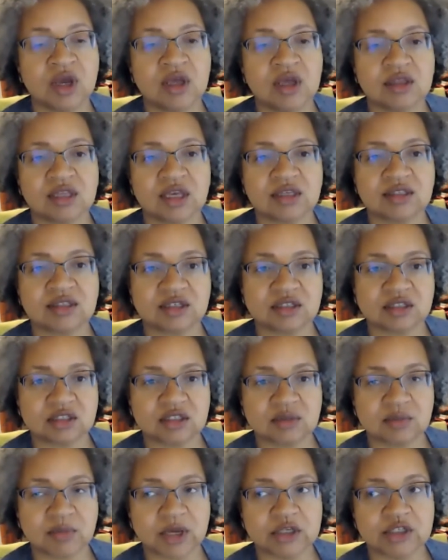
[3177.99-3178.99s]
that's
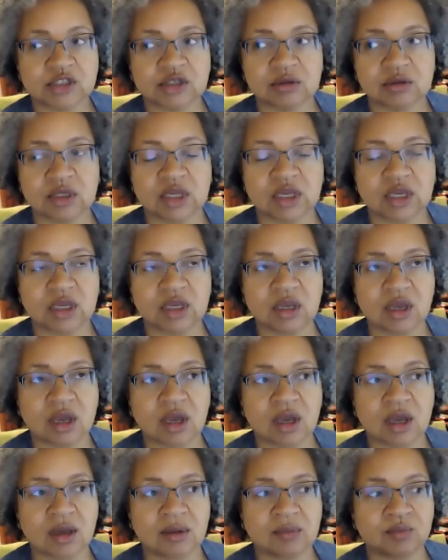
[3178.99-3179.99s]
especially
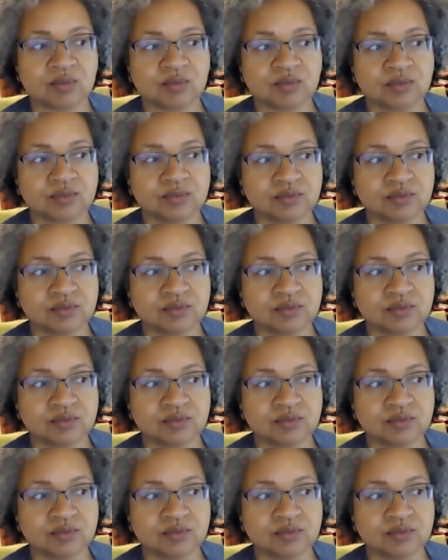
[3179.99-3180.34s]
um,